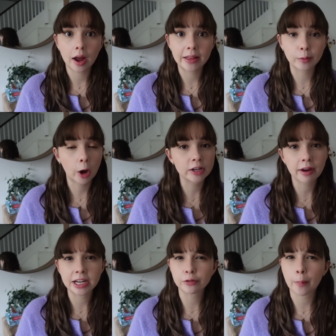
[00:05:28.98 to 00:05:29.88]
in the price
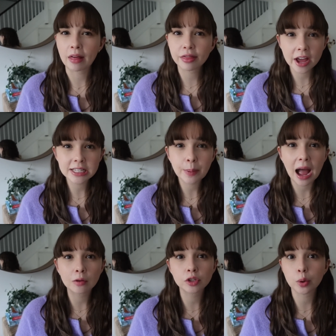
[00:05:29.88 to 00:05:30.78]
range of about
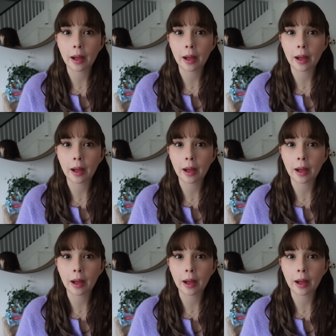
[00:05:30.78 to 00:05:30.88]
£30 to